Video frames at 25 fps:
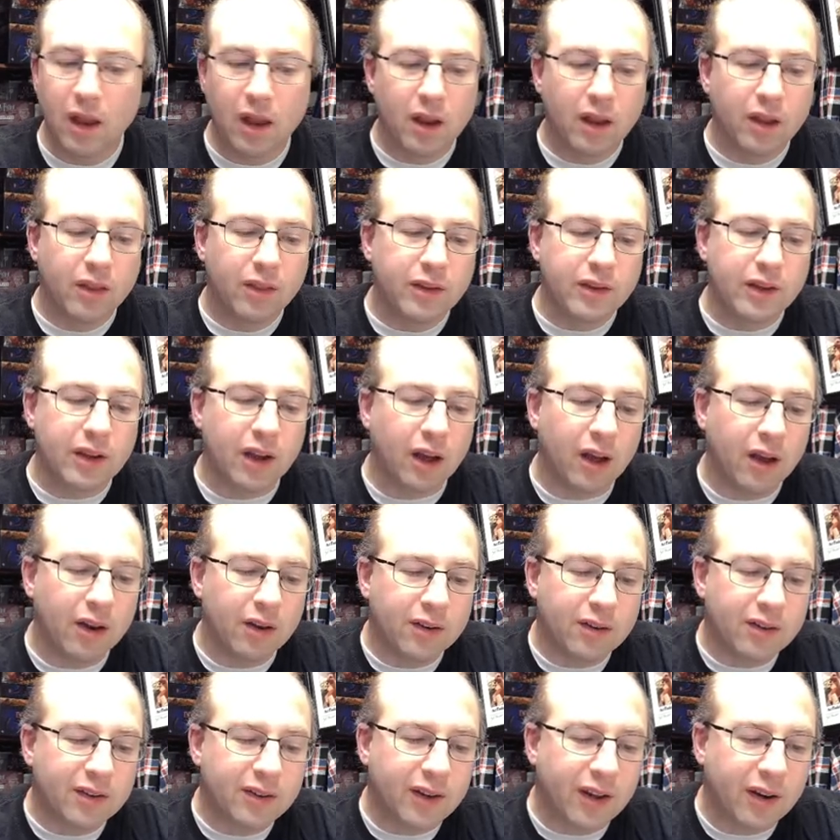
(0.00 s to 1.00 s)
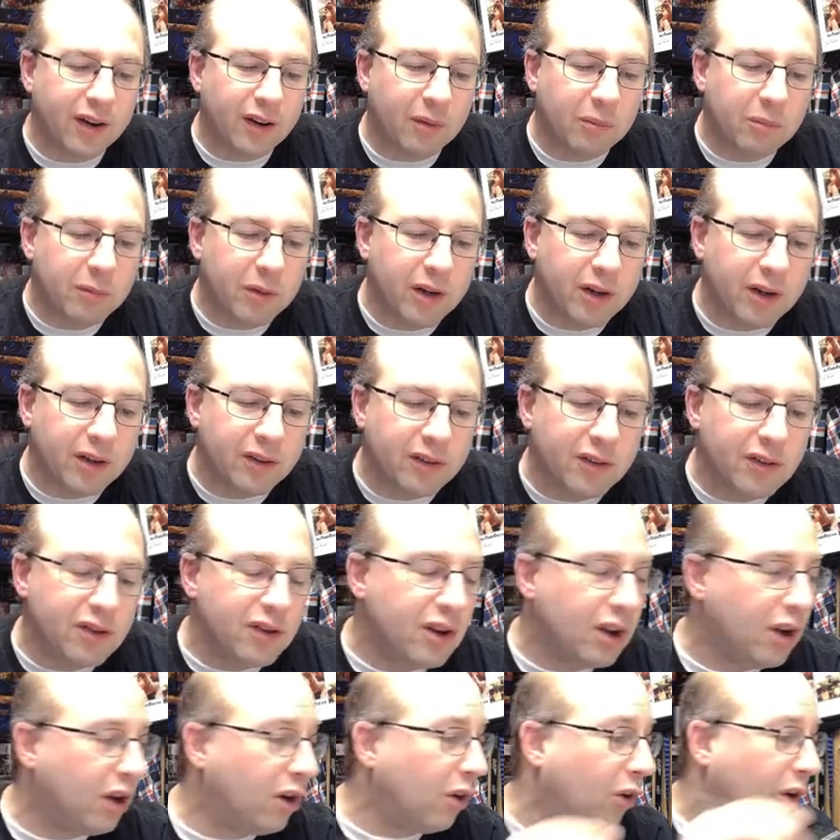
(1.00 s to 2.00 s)
The unsettled minis.
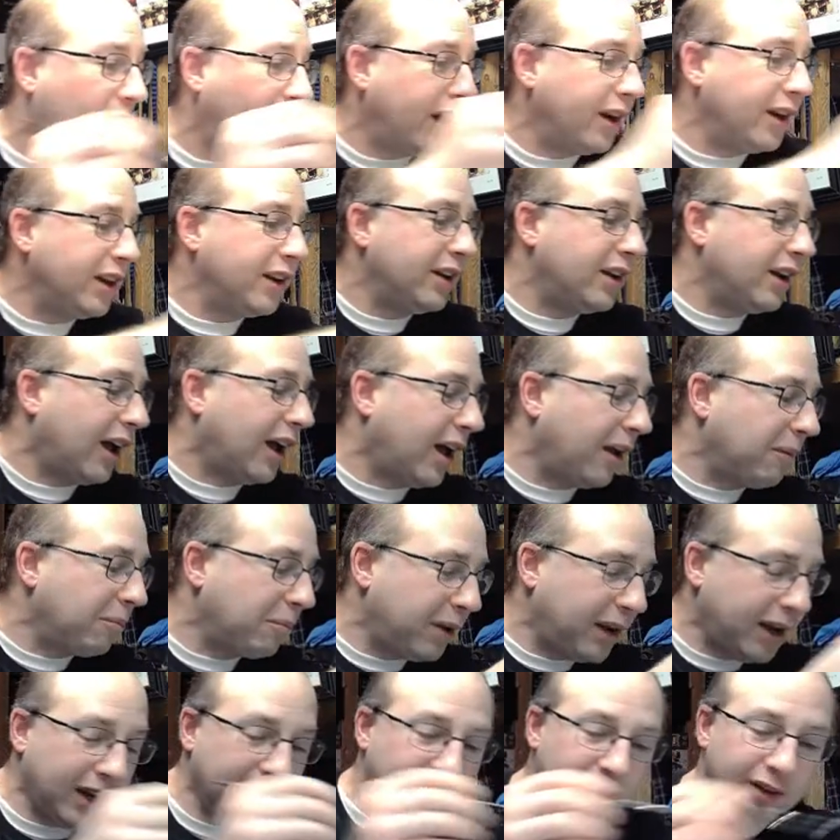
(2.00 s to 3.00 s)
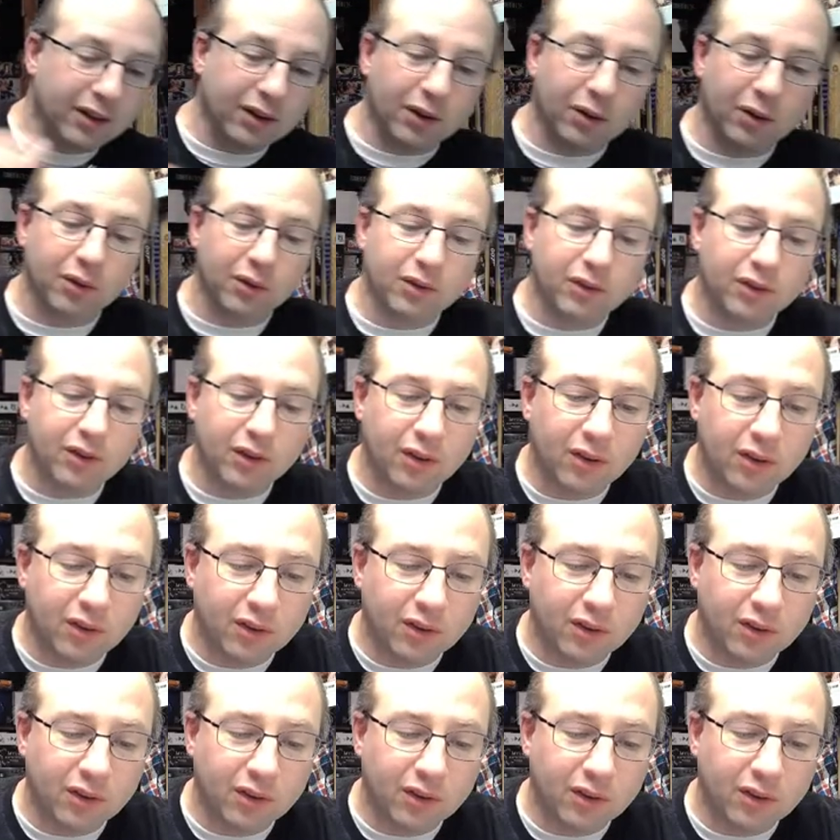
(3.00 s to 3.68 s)
No, I did not paint those.